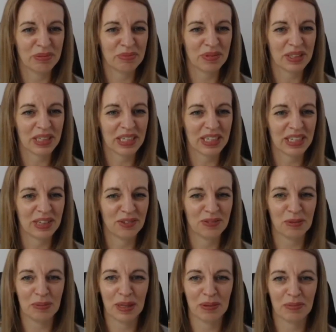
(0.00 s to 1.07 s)
Thank you
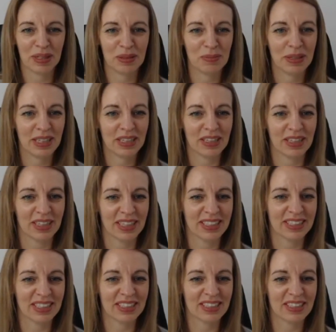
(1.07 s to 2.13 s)
for being with me
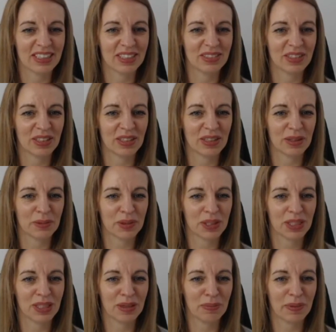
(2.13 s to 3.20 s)
guys, and to those of you that are
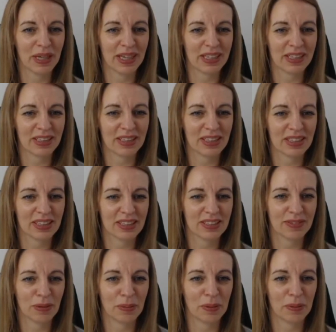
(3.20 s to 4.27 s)
watching it back, thanks
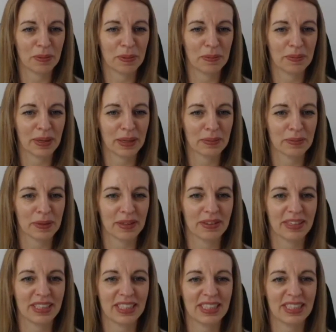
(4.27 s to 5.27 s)
for popping back by.